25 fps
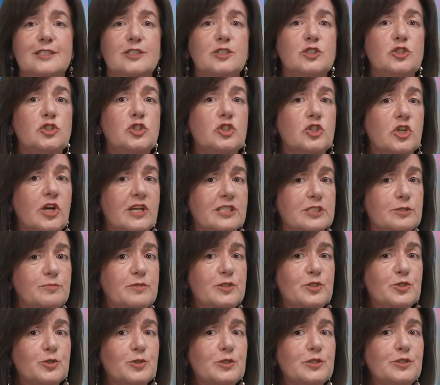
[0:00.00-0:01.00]
Just be
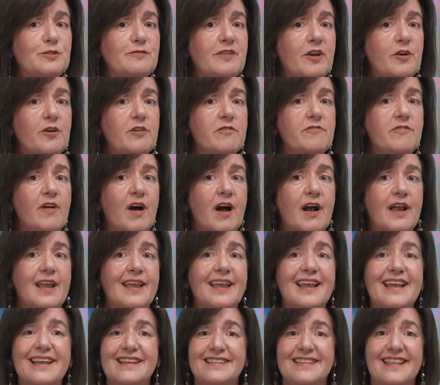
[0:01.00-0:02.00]
sure to verify
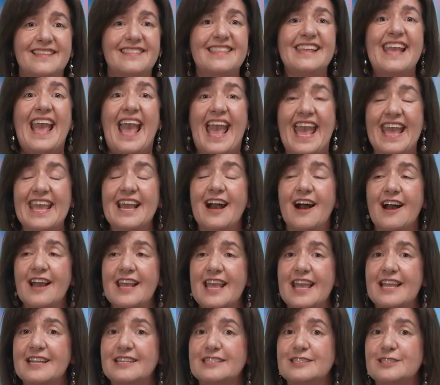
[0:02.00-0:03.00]
that the
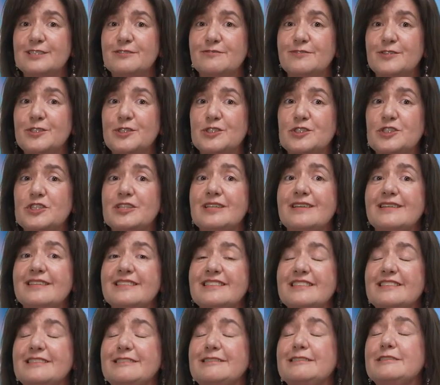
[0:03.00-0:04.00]
AI-edited version
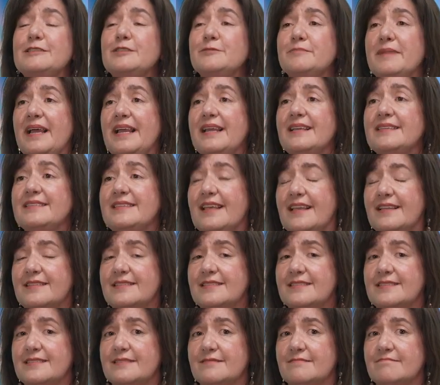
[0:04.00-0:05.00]
still makes
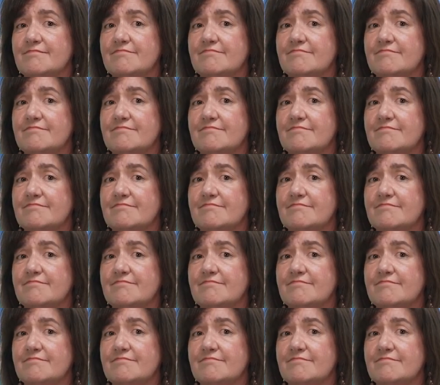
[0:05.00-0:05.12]
sense.